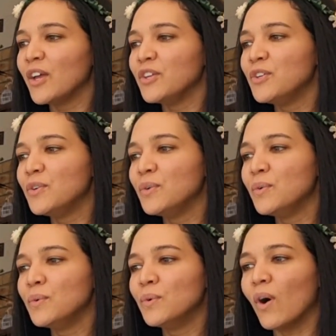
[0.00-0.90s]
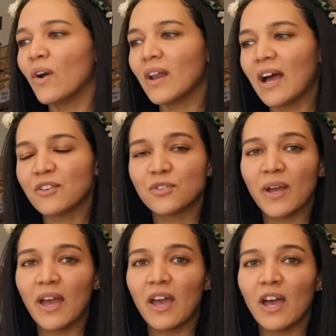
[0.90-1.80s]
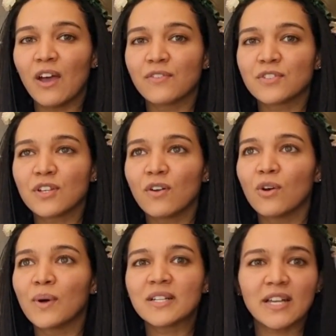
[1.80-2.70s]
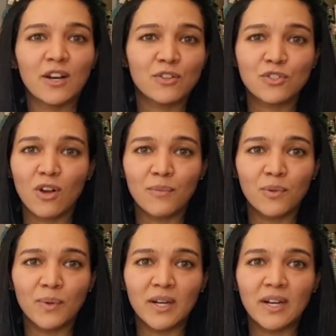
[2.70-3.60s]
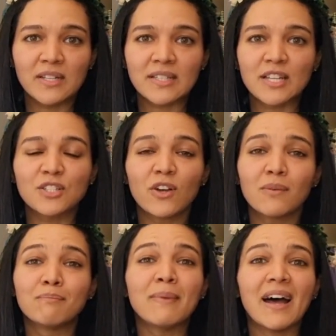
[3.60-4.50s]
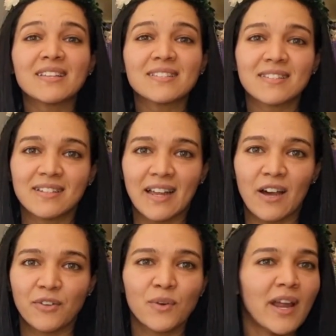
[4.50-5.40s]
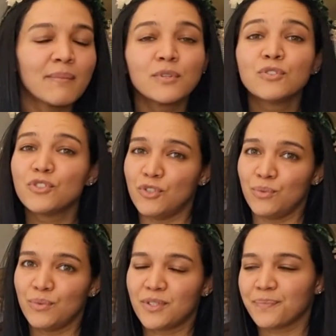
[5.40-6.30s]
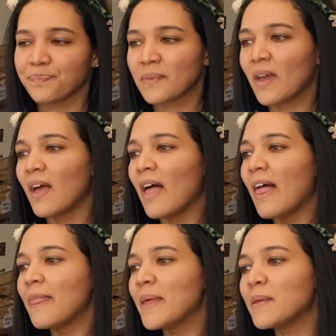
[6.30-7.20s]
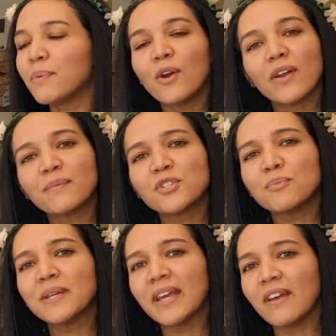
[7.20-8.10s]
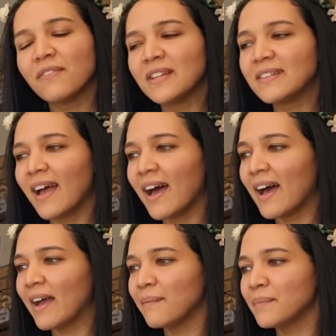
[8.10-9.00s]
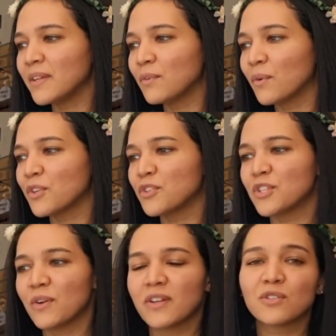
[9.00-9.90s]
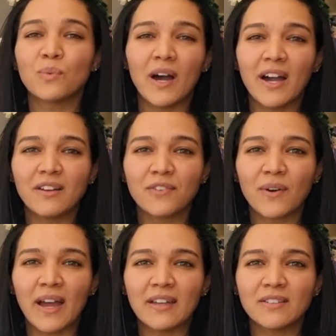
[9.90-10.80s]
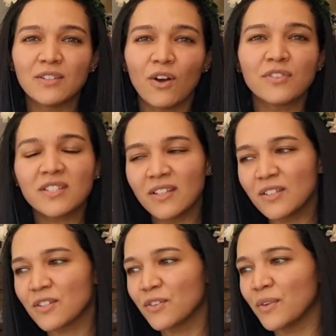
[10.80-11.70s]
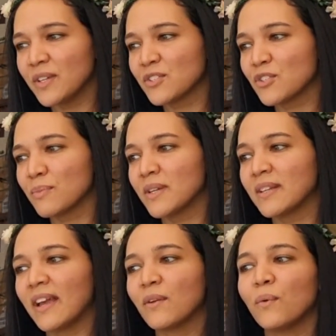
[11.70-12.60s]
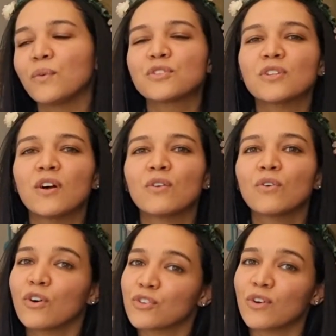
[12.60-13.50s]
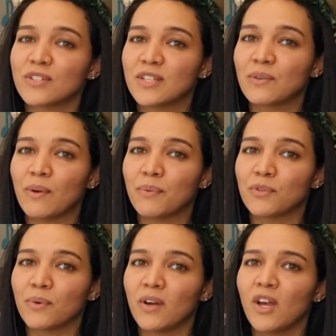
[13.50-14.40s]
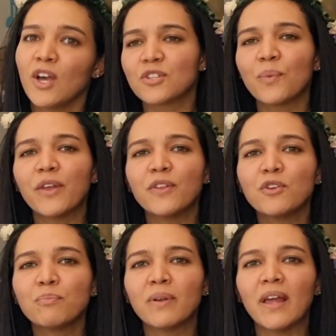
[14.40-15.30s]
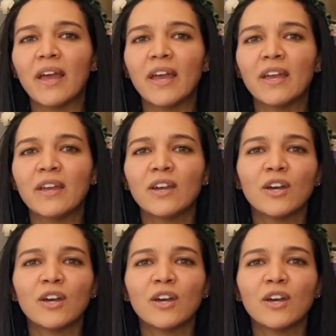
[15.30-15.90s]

You are allowed to have solo works and ensemble works. It's not a must now. You're able to choose. Then the program should be carefully timed in order to showcase a wide variety of skills on your instrument and also contrasting repertoire. So whether you play